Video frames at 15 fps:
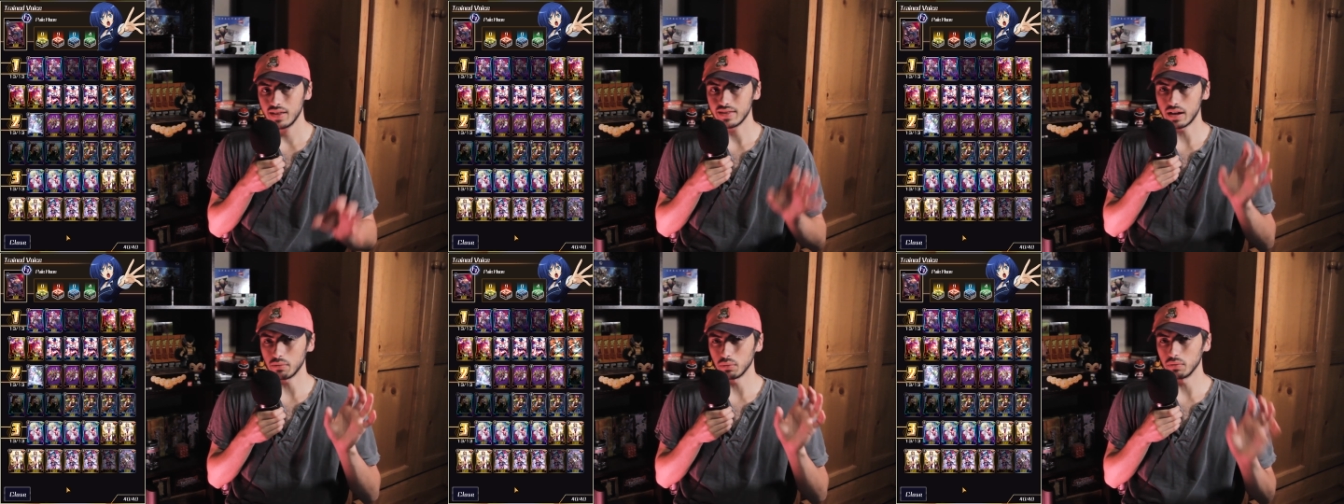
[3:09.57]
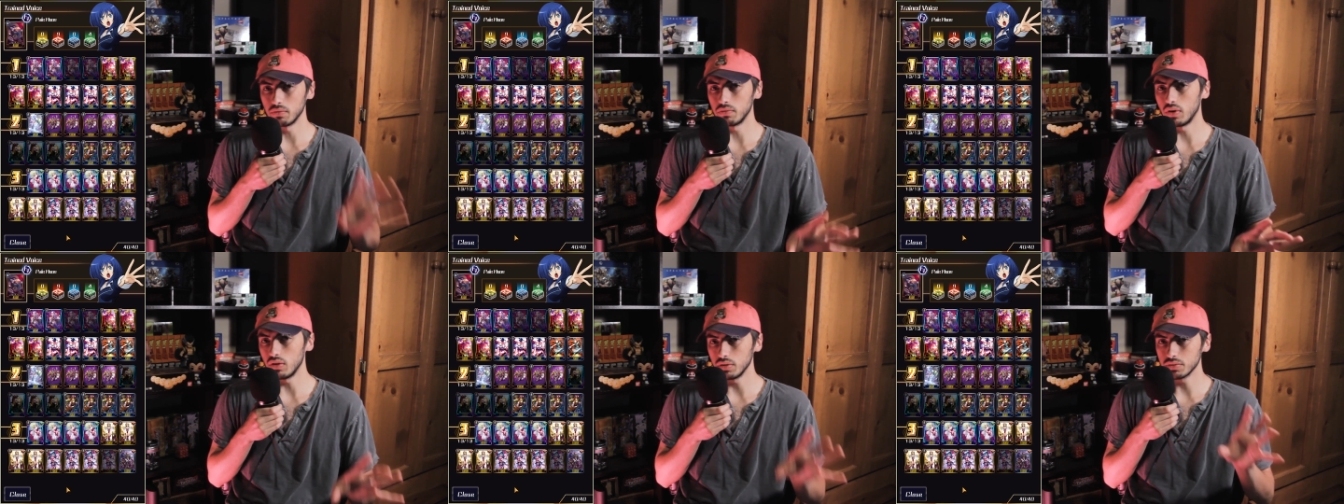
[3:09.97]
that
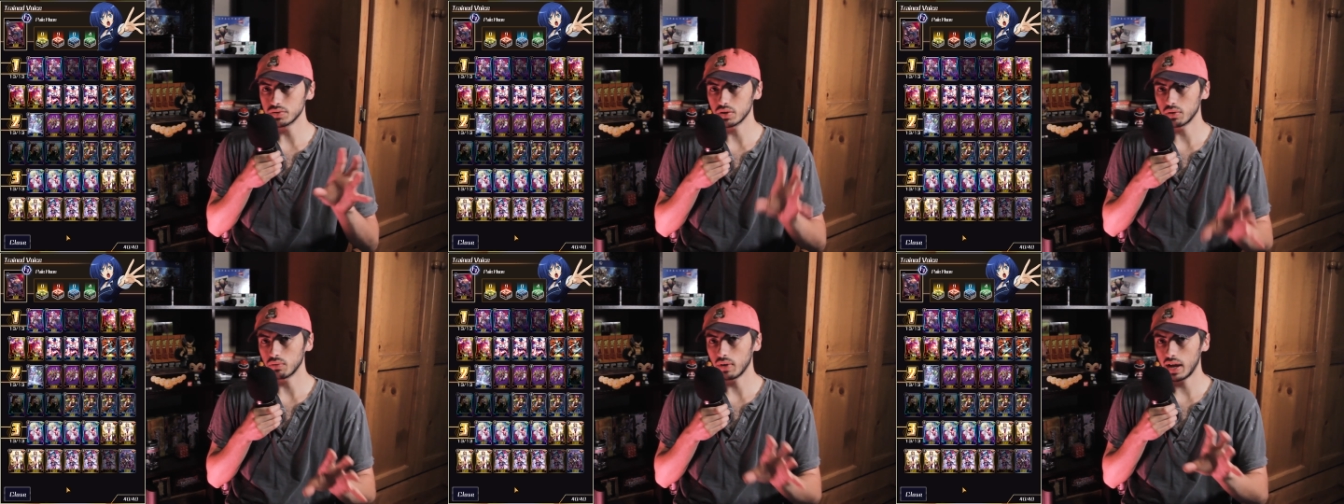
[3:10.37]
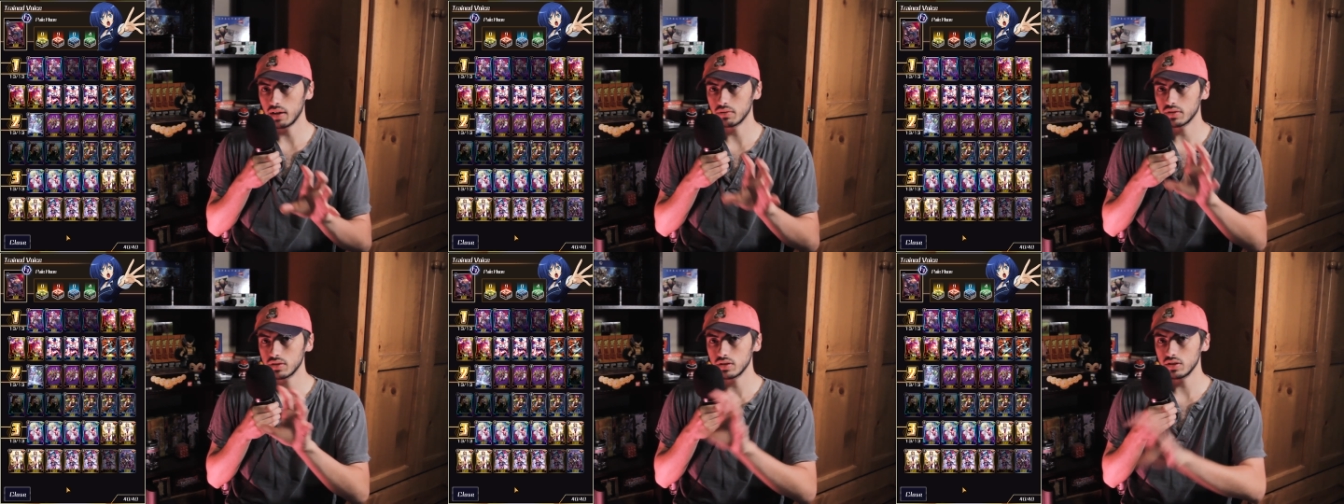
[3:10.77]
revolves
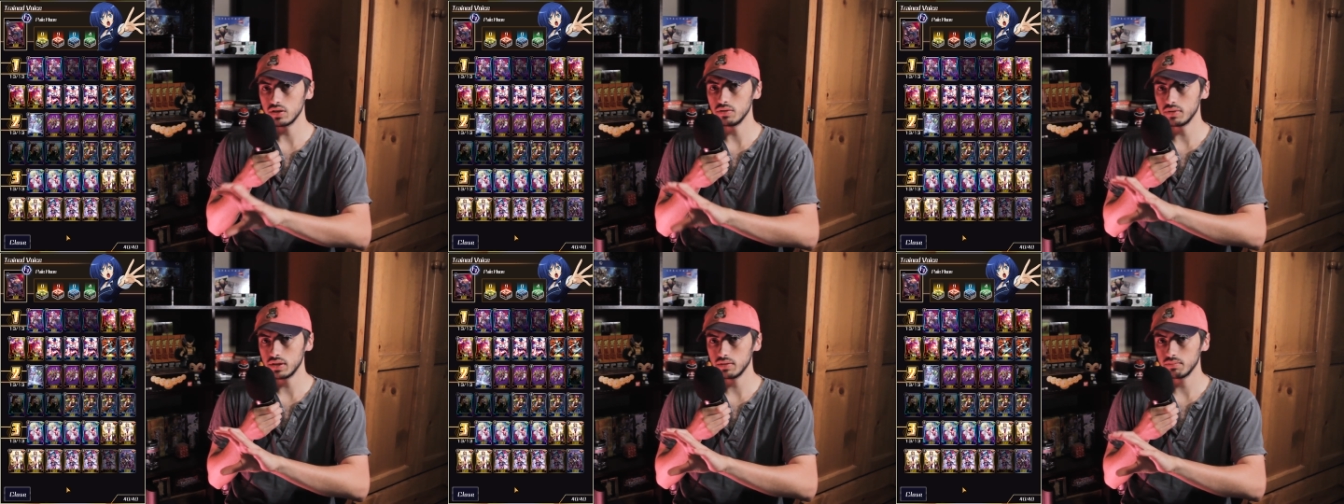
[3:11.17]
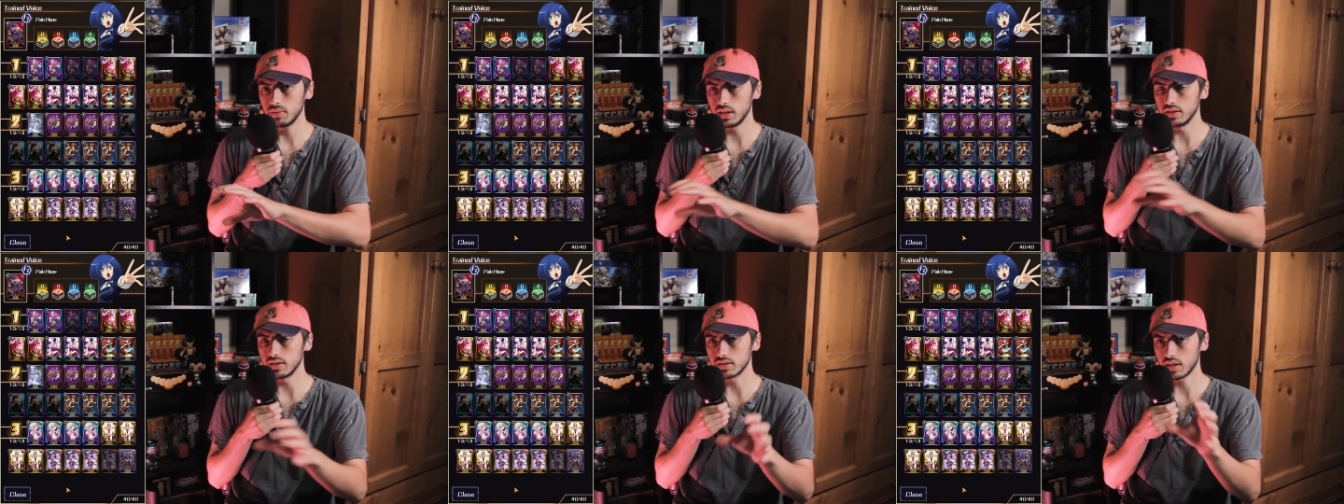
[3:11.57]
around the unit,
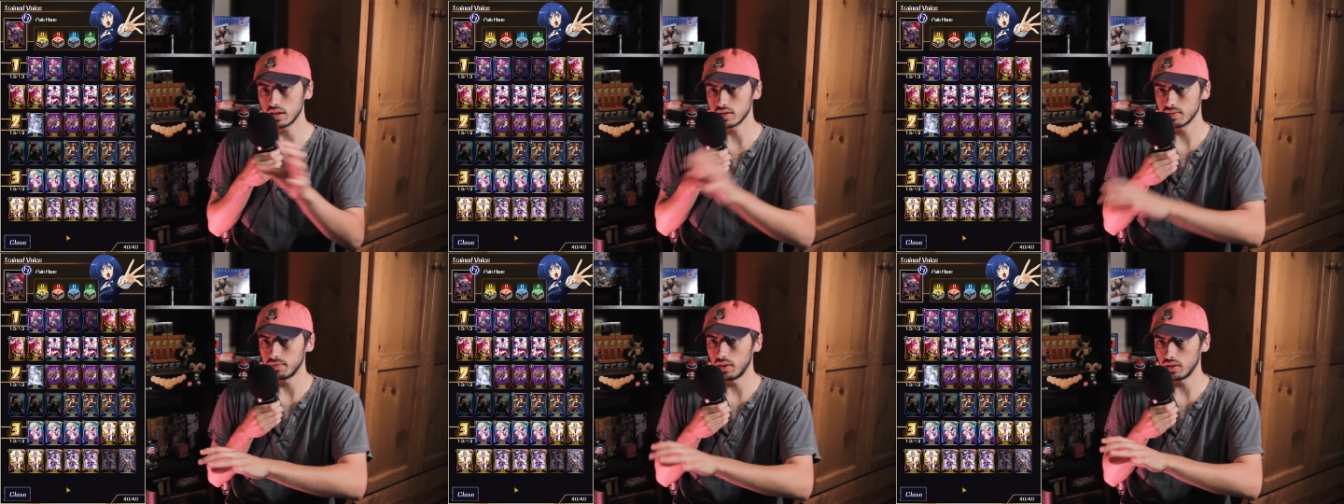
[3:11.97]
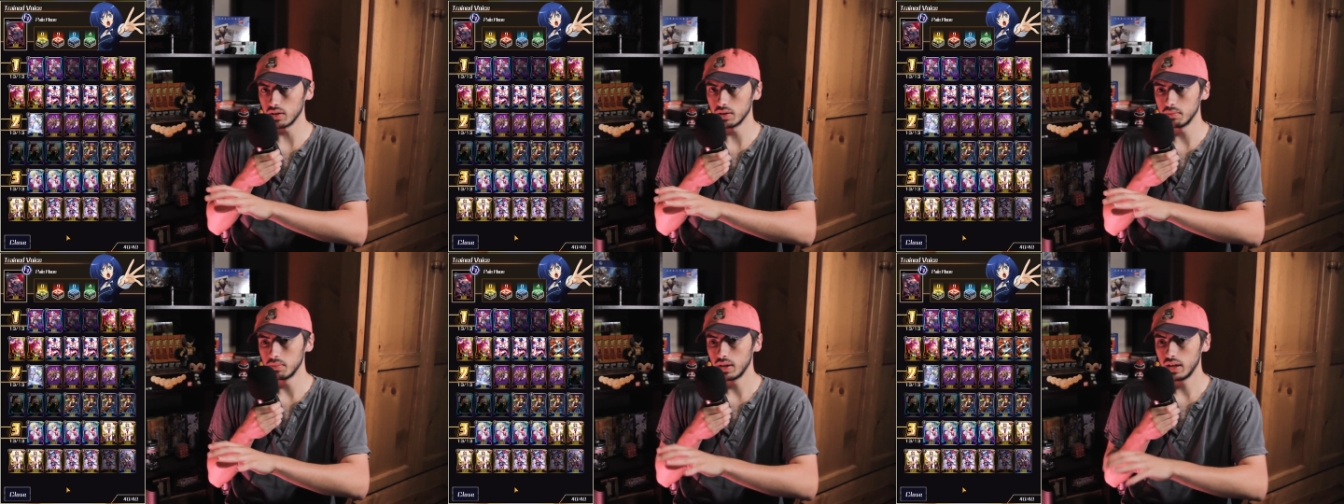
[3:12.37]
in this case
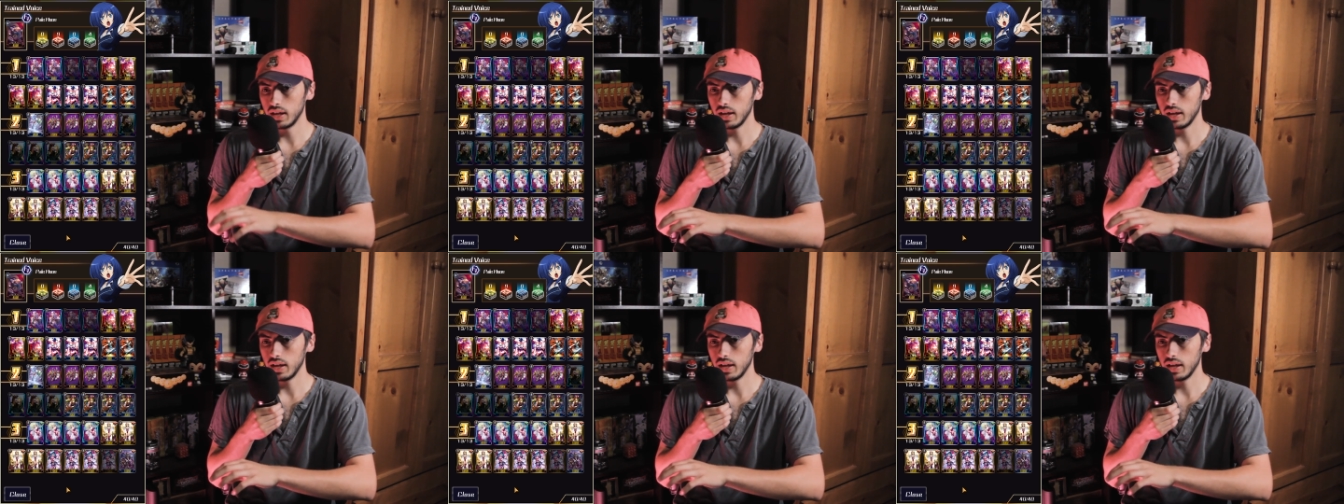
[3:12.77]
Farah.